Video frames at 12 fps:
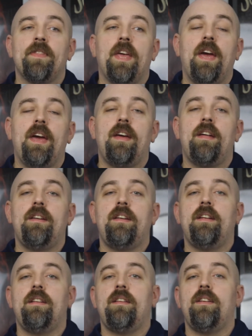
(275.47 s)
and
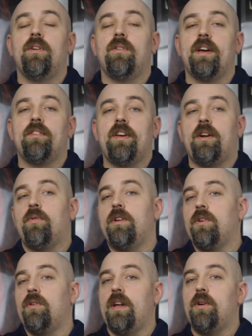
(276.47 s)
it, you know like i said i want
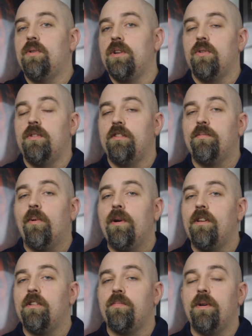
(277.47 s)
to go i don't want to go into
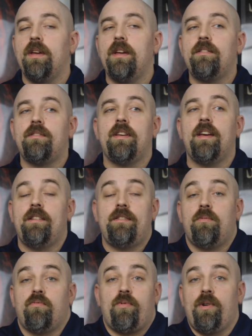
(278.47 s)
spoilers but it's it's
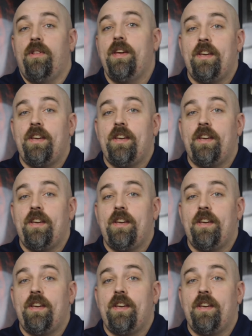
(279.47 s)
a really